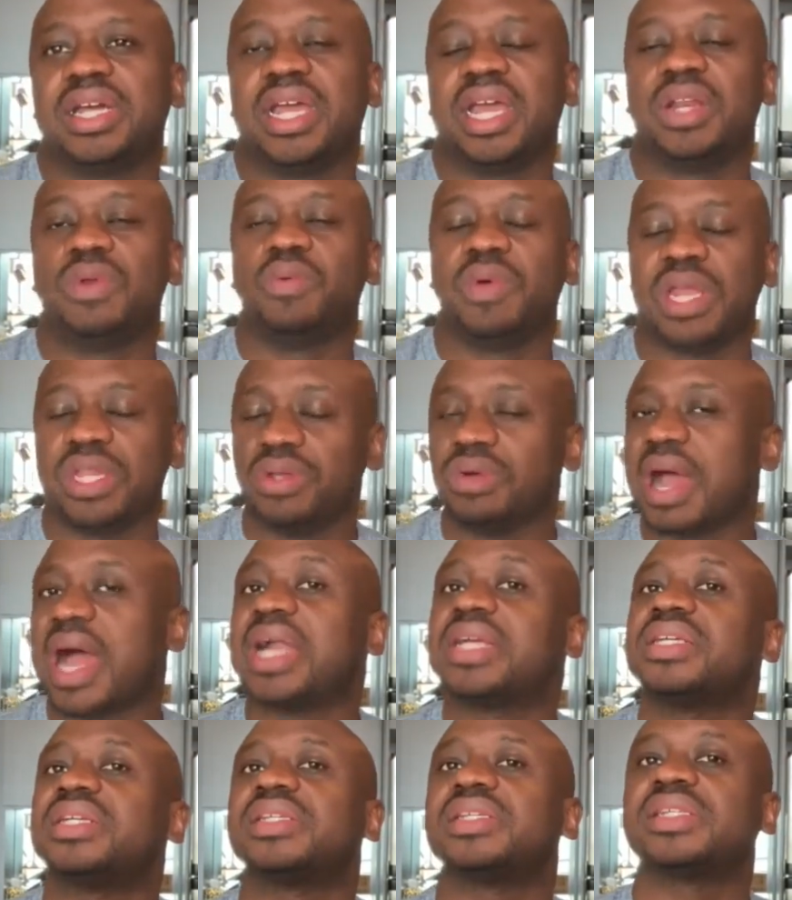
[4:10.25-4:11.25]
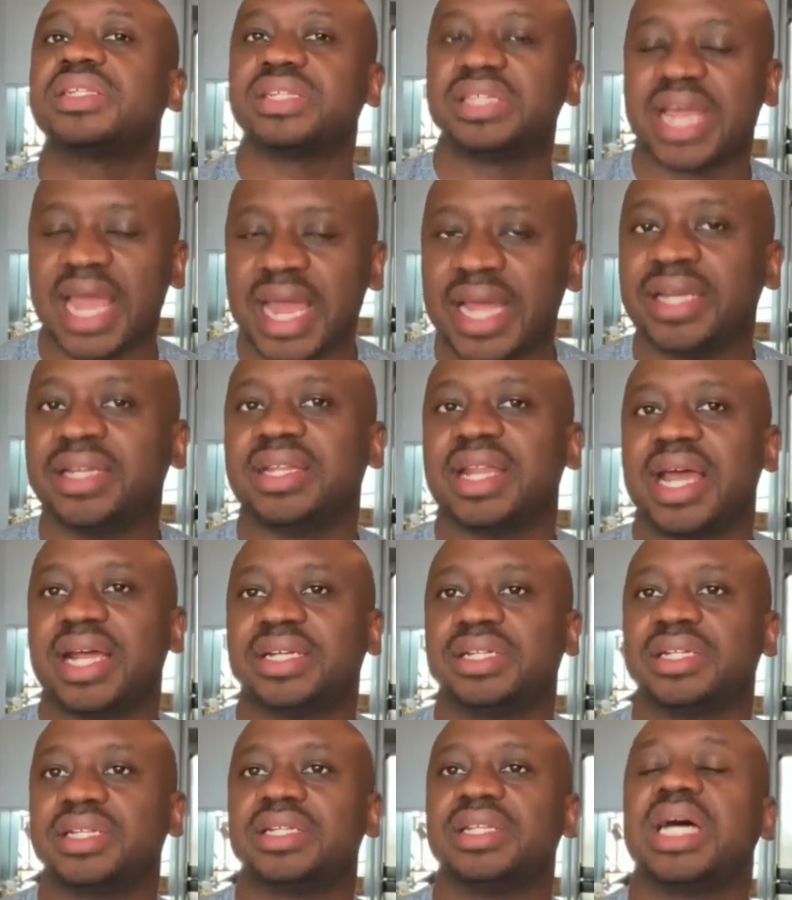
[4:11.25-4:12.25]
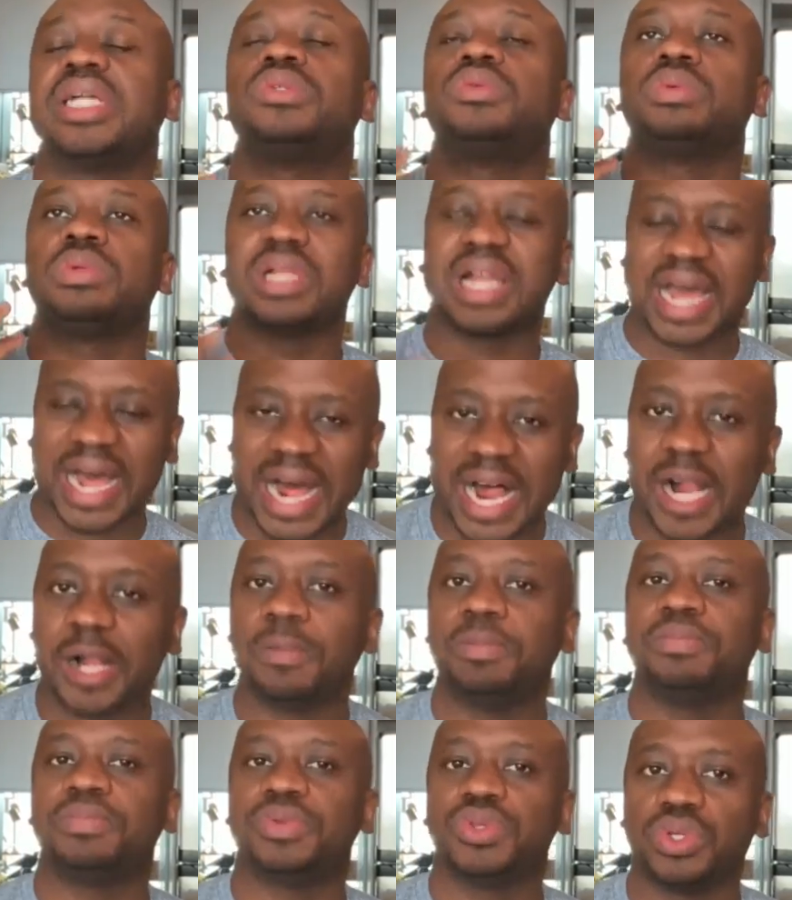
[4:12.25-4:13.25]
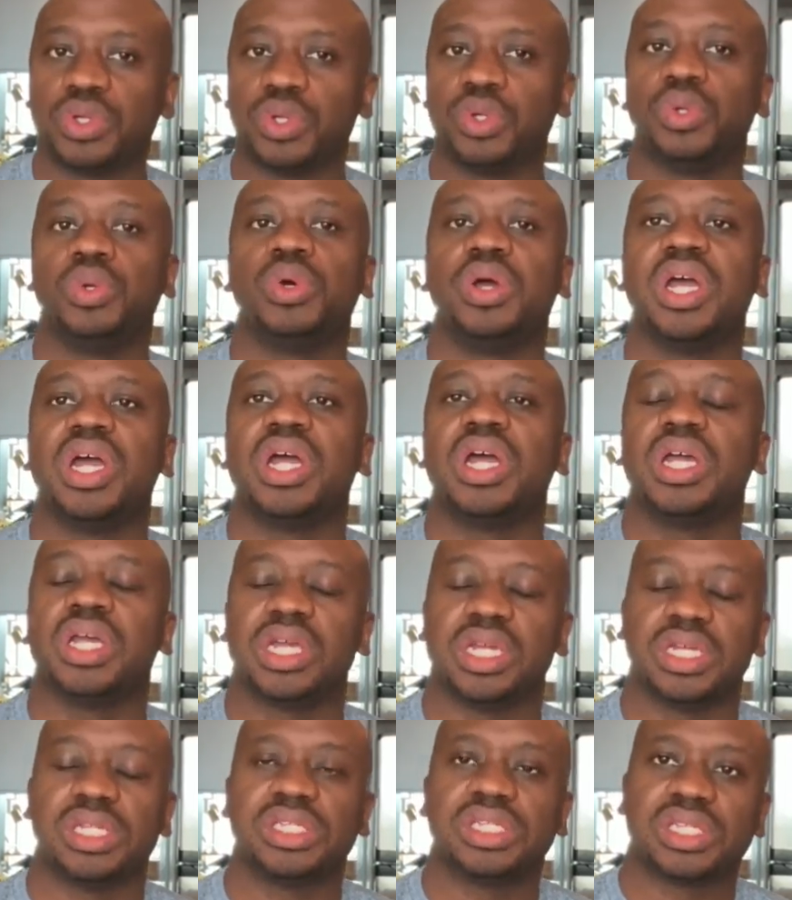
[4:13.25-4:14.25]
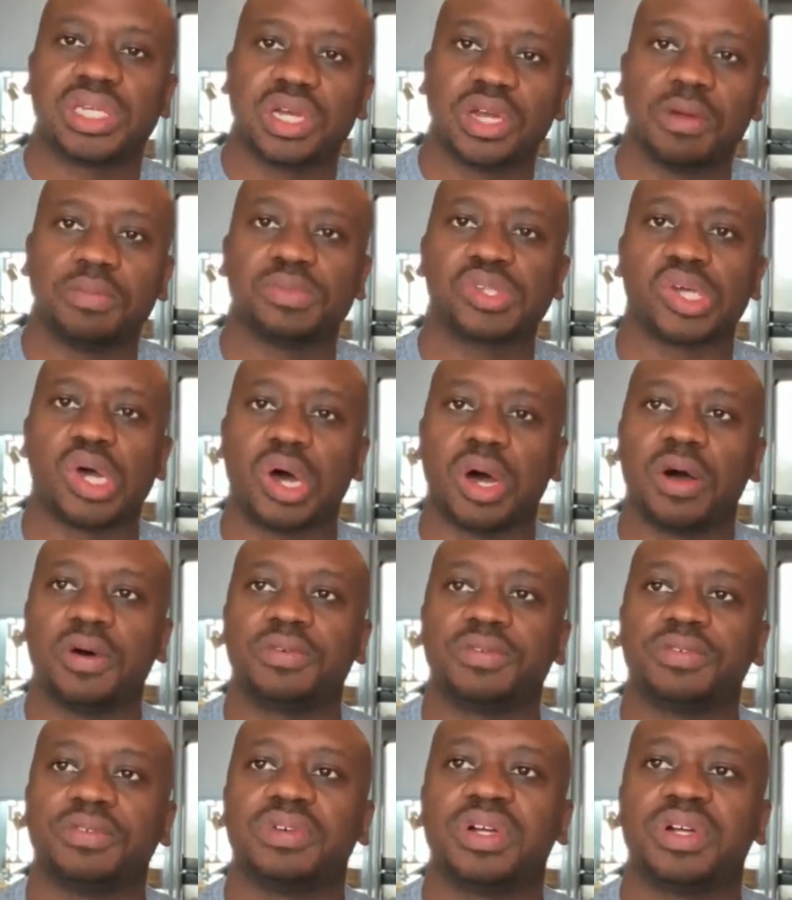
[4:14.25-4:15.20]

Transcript: And when you understand that, that will help you in terms of